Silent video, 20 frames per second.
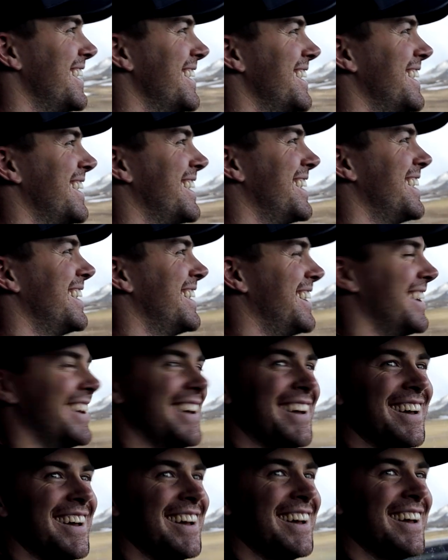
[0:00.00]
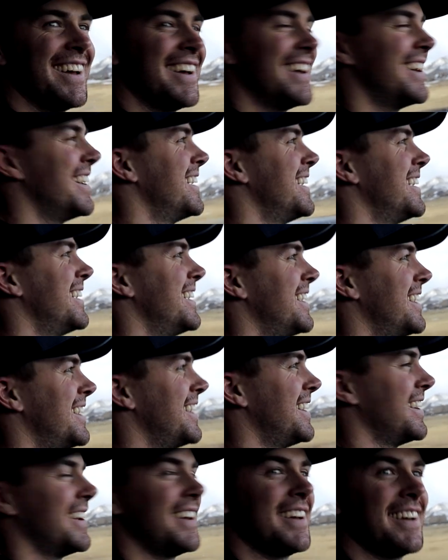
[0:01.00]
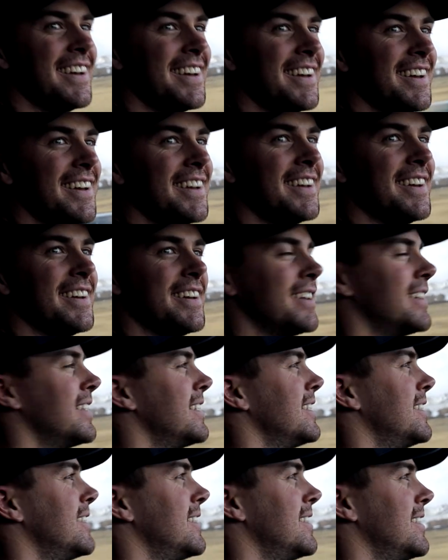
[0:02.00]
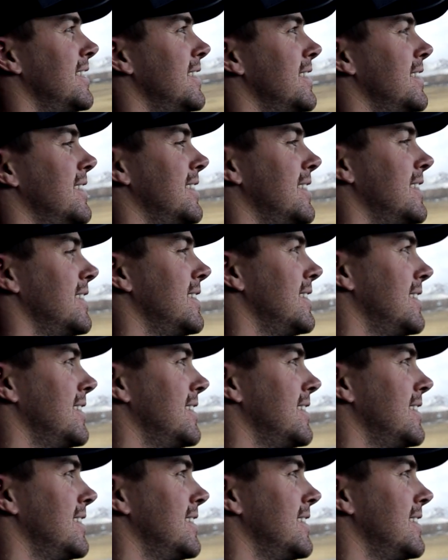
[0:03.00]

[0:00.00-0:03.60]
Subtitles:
They still haven't gotten back to me on the TRX. I don't know what's gonna happen there.